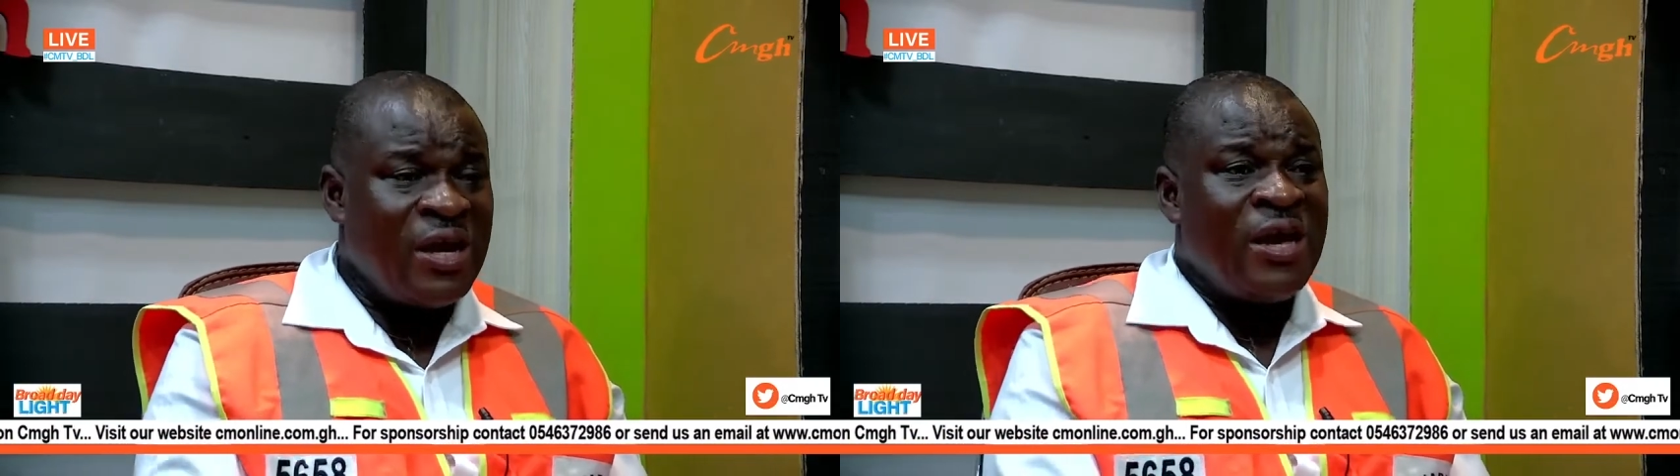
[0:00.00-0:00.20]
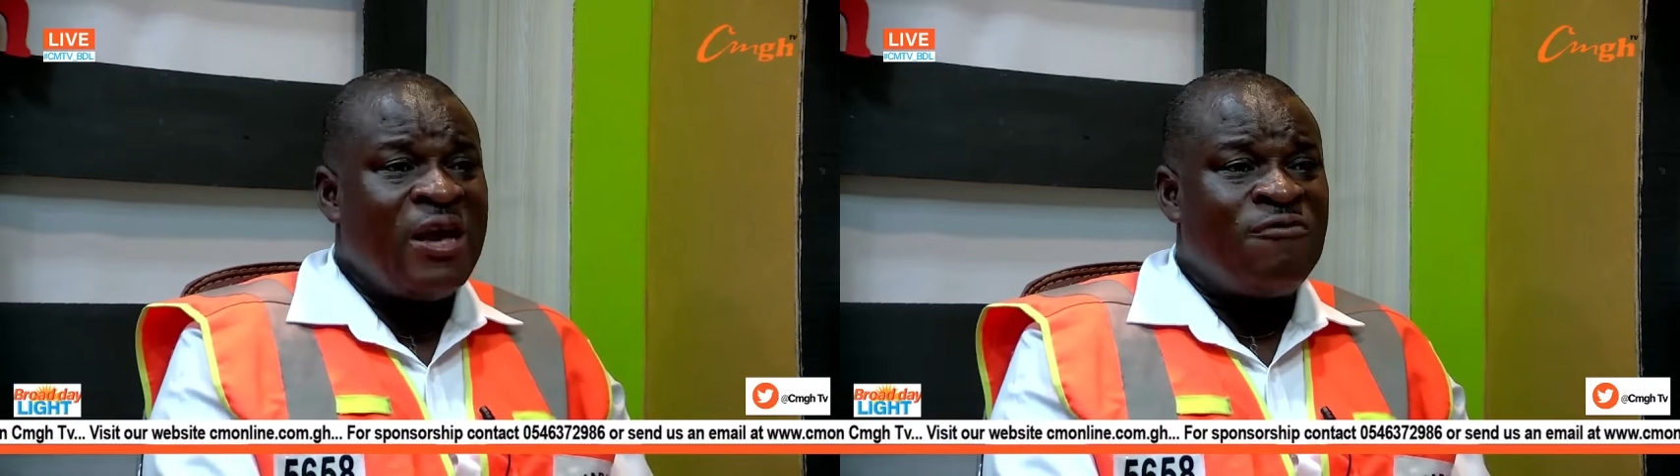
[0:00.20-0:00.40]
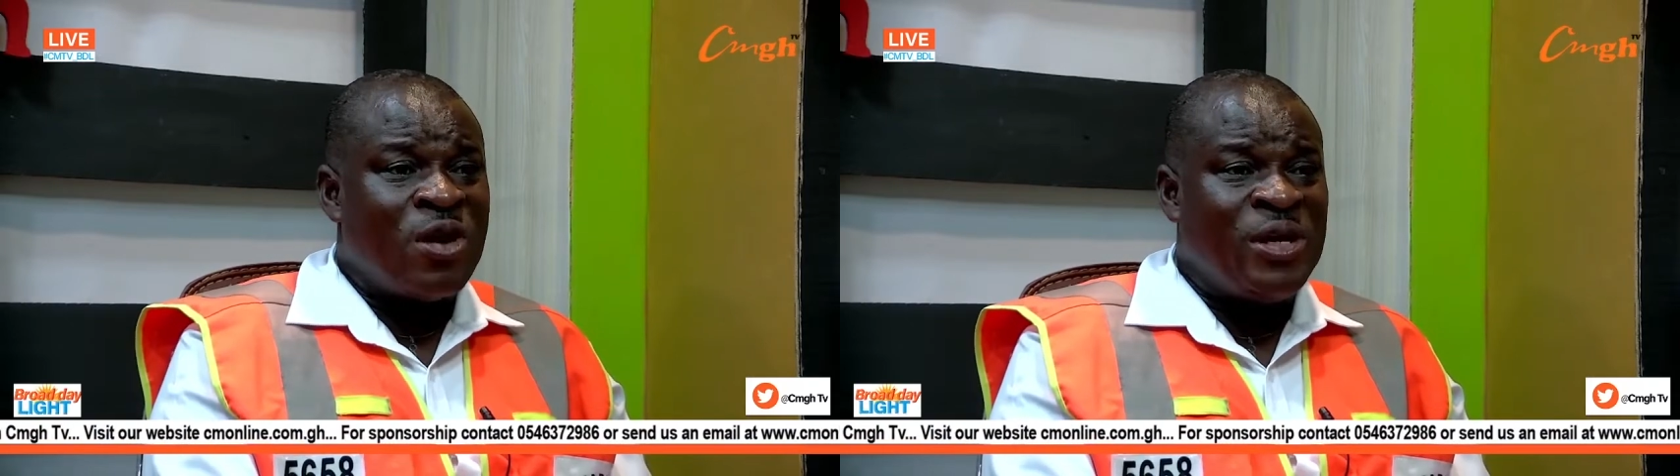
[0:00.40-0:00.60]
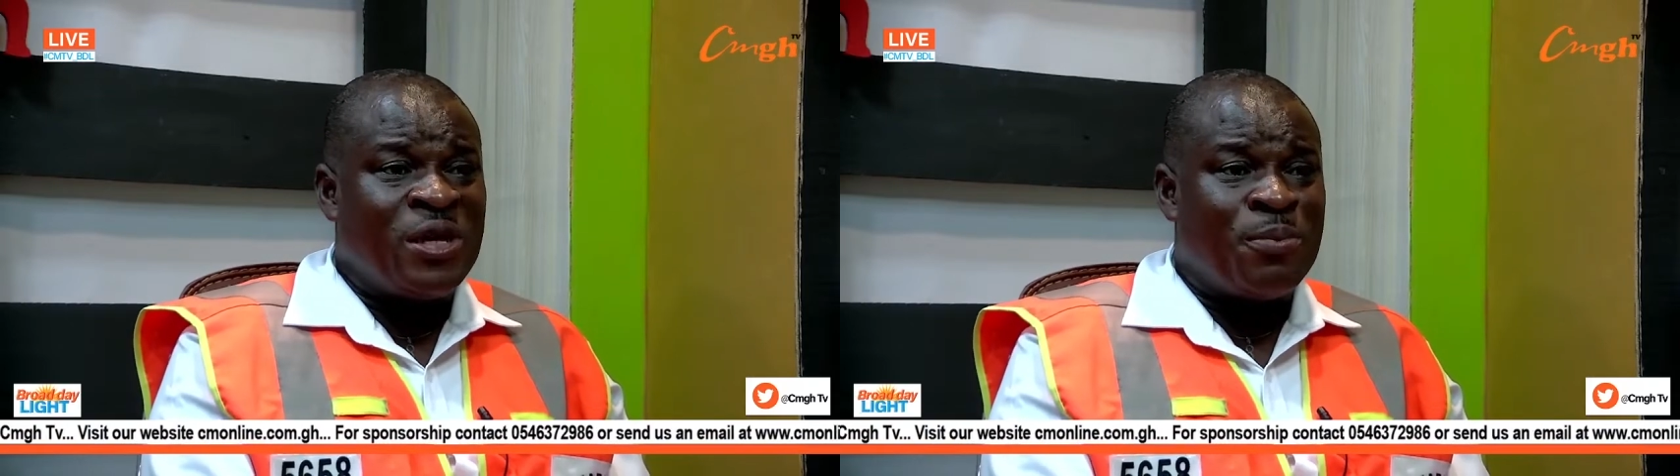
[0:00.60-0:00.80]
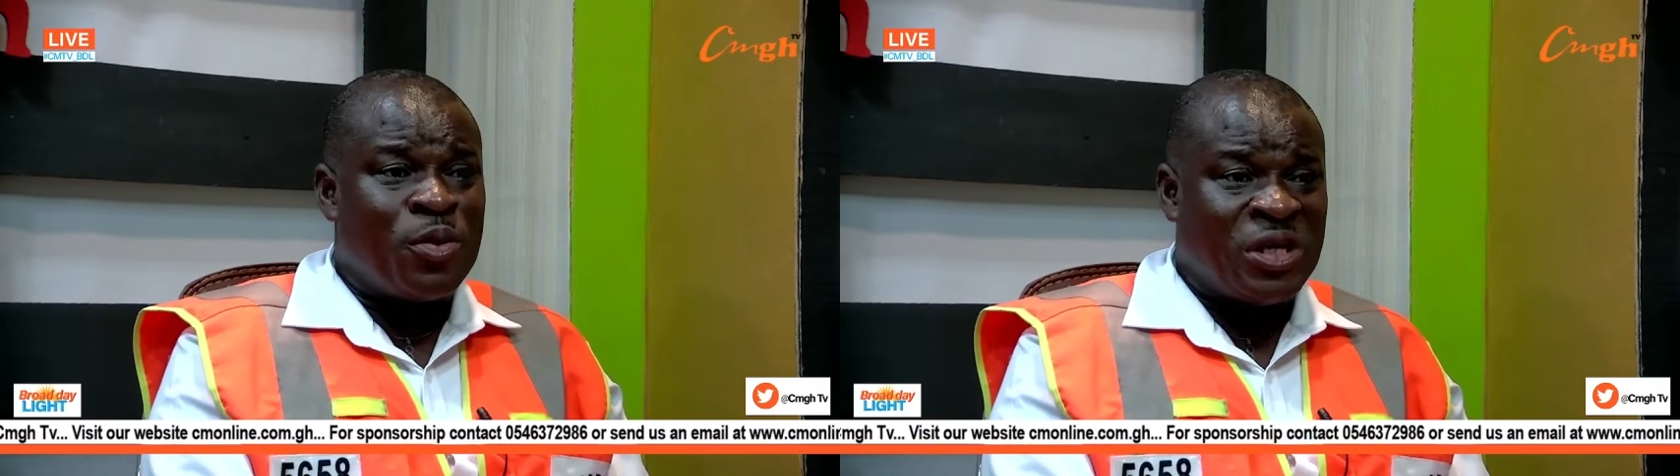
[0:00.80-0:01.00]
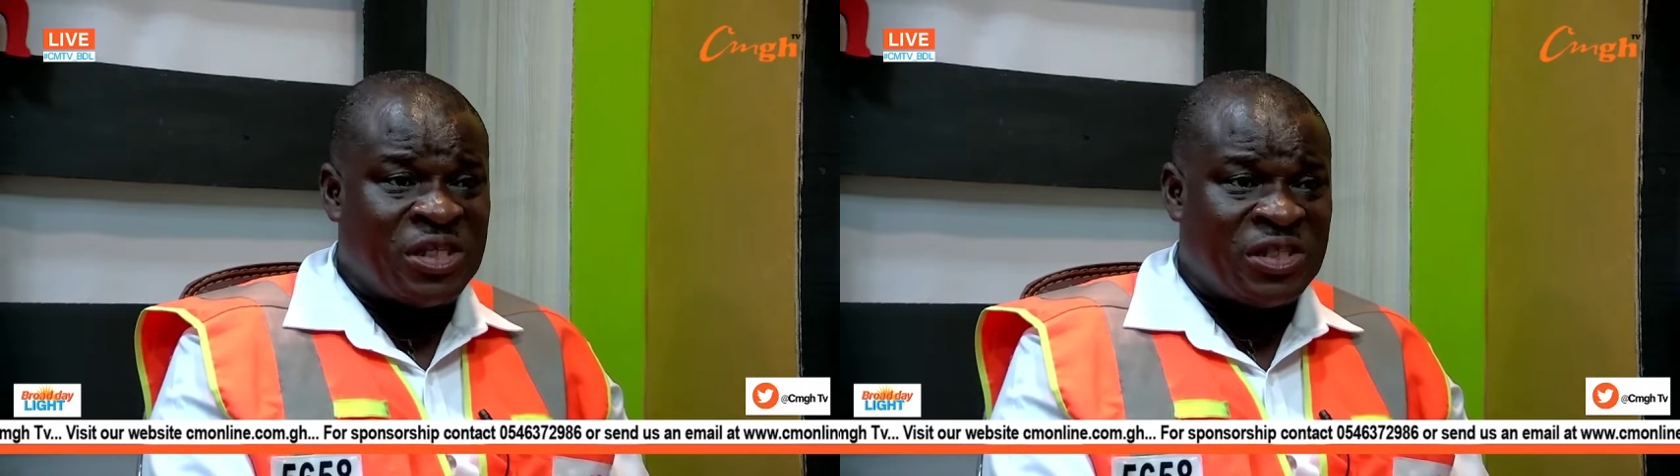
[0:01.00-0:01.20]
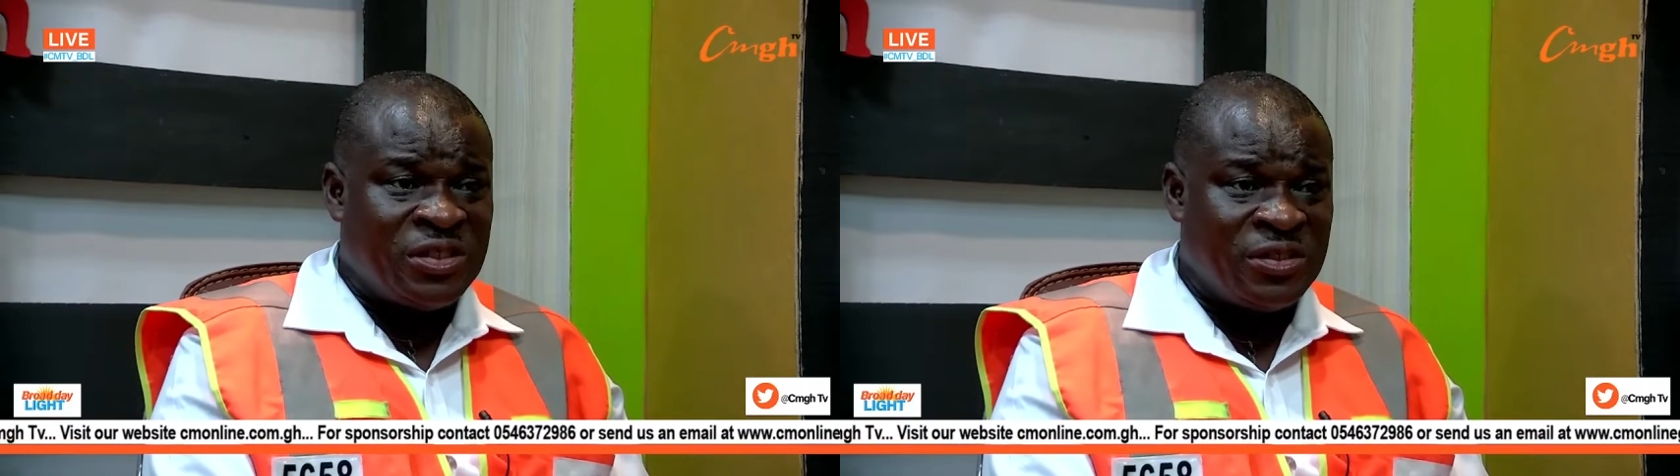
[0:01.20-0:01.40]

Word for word: environmental protection,